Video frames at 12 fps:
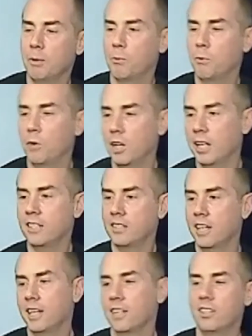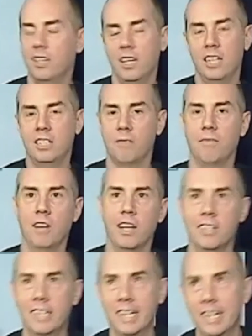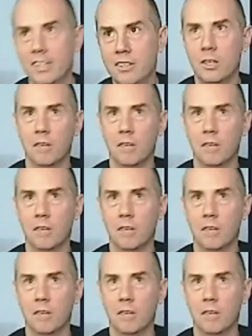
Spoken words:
Well, I guess I can teach if I need to.